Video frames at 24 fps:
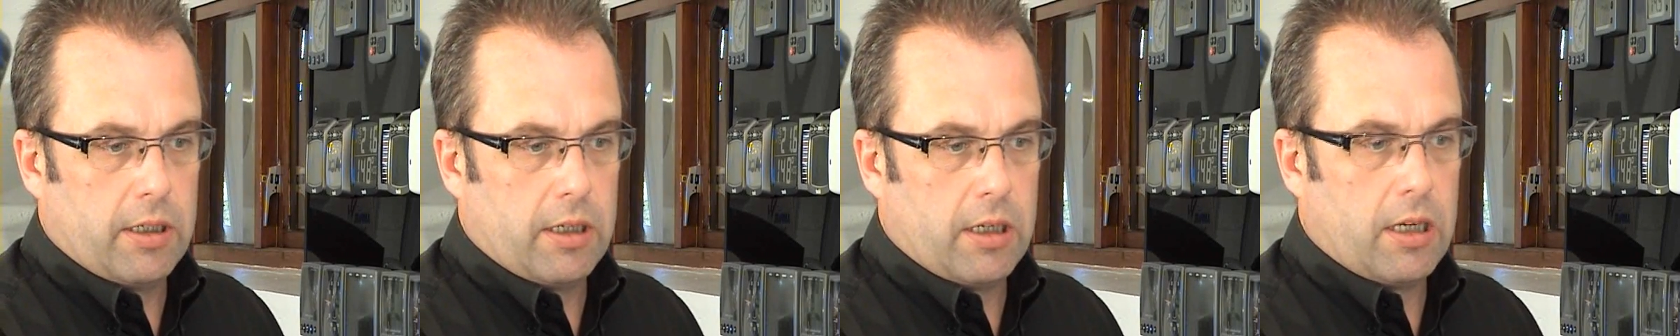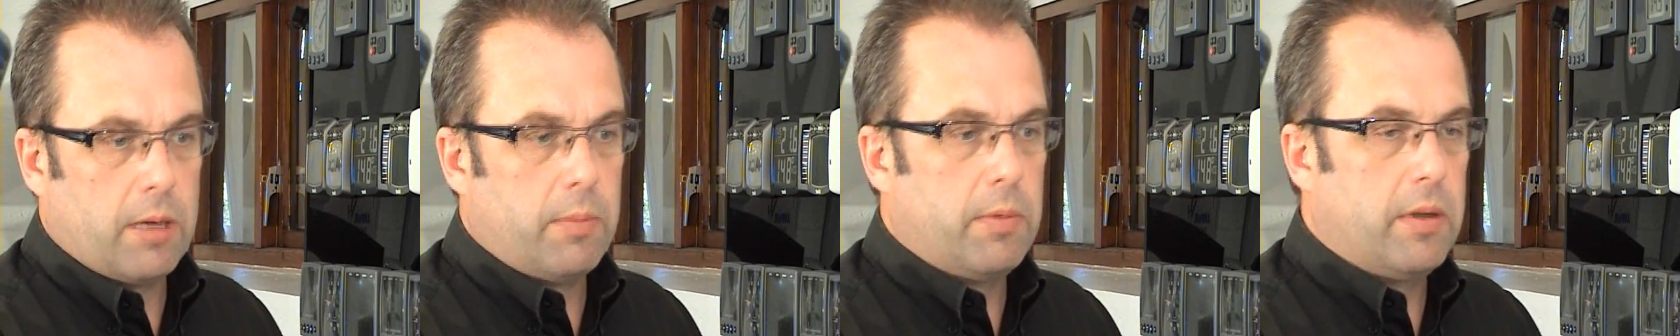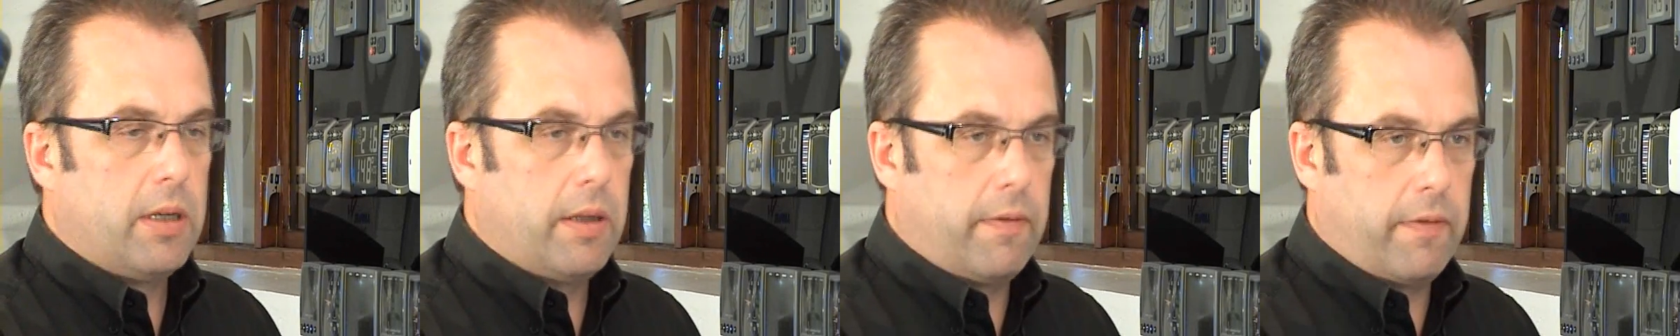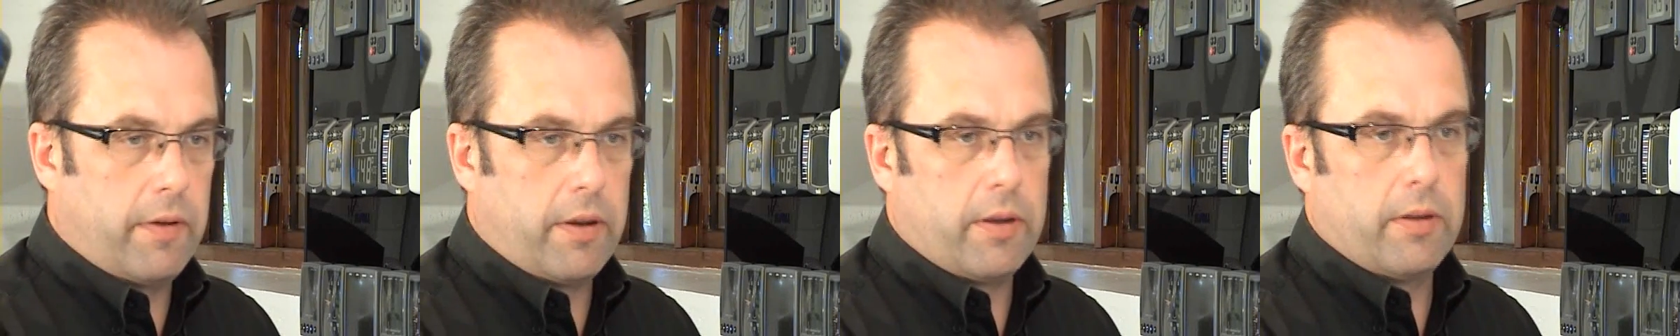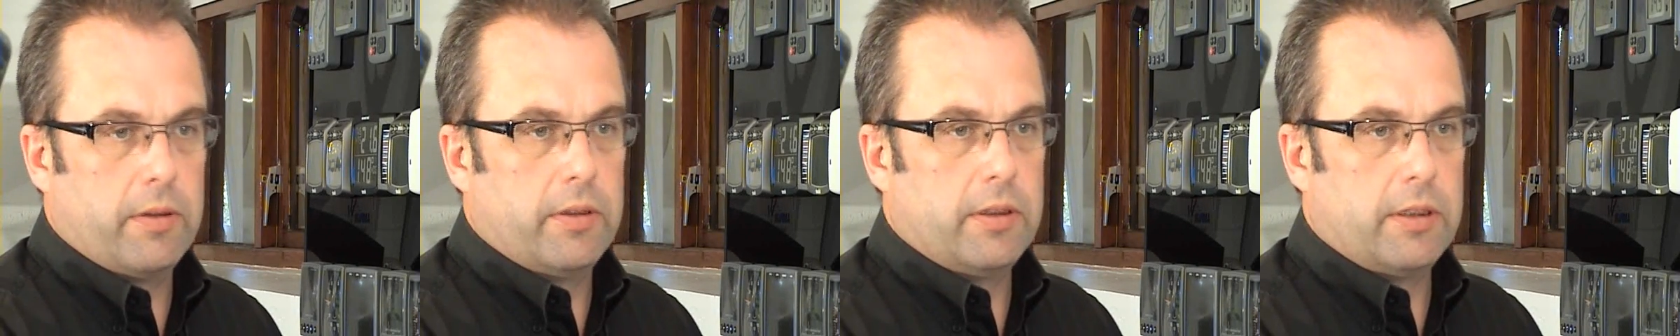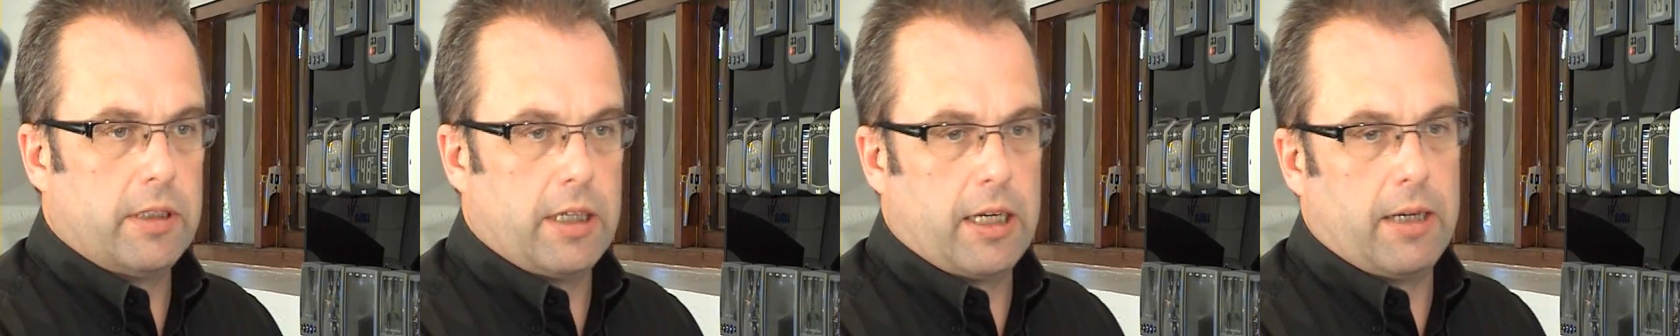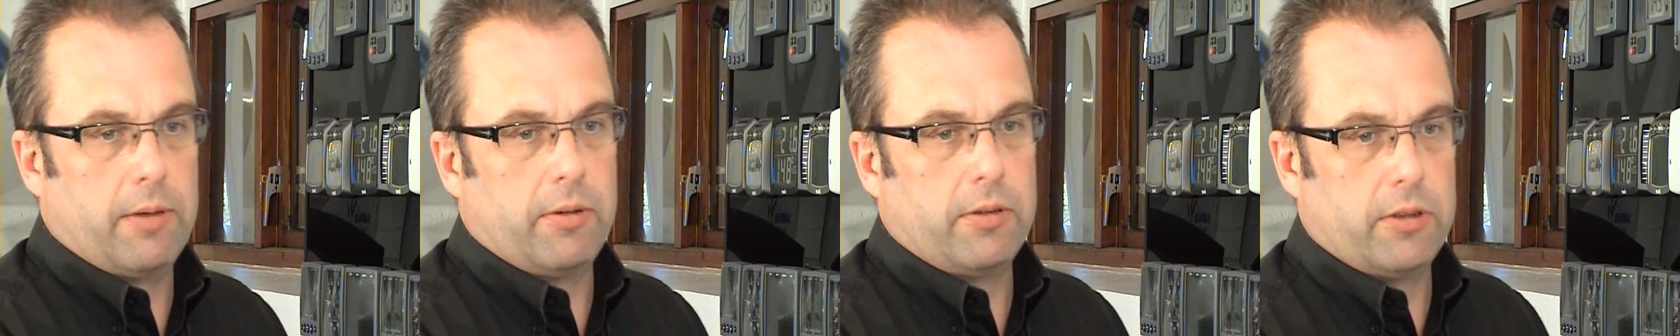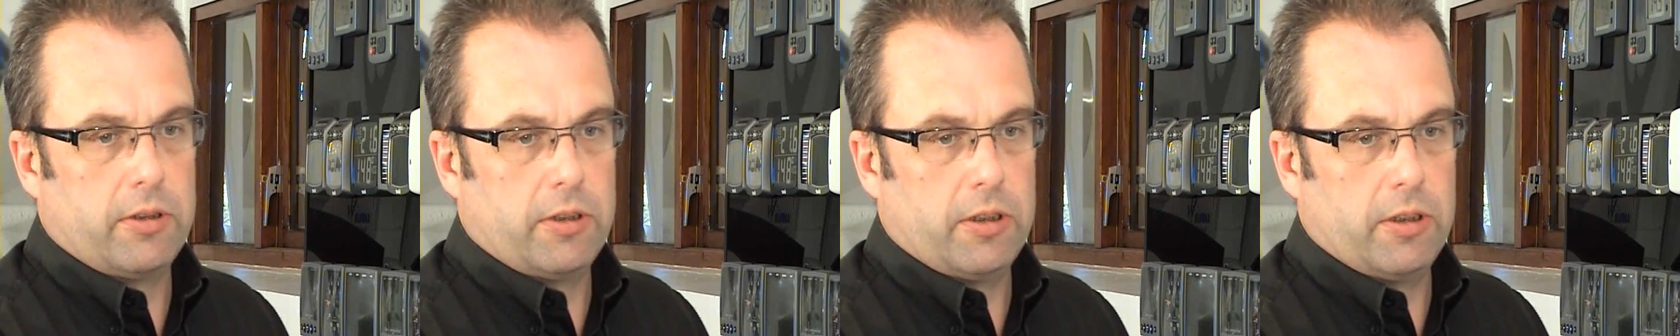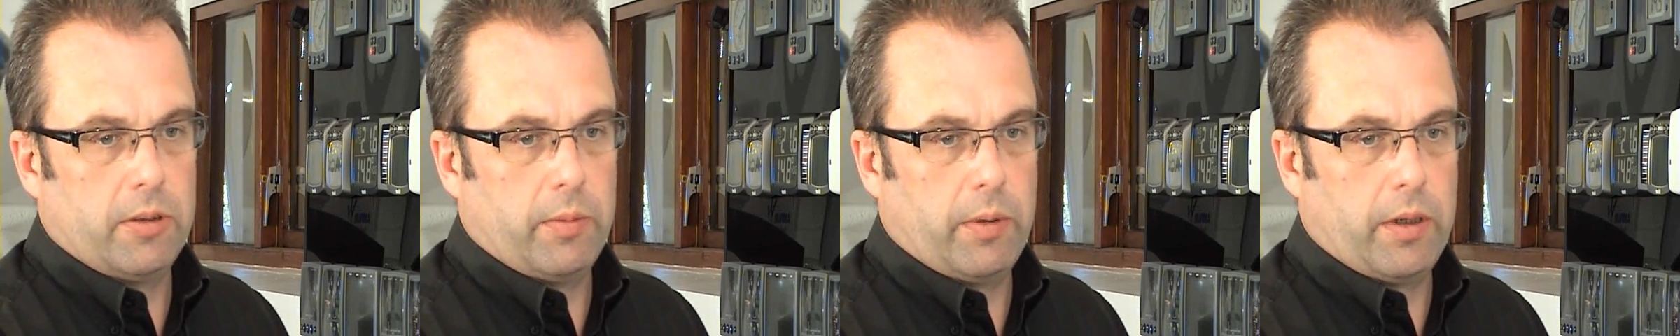can be difficult and time
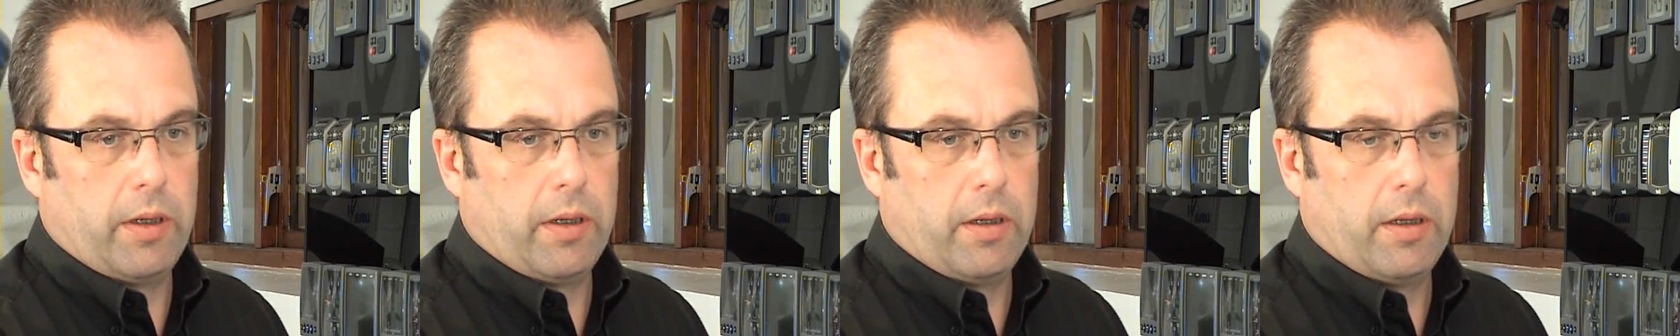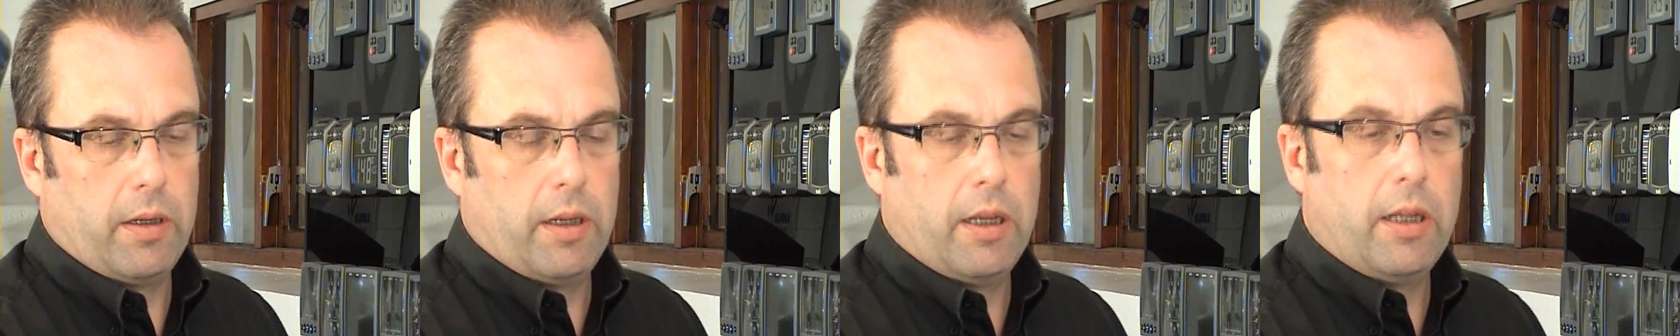consuming.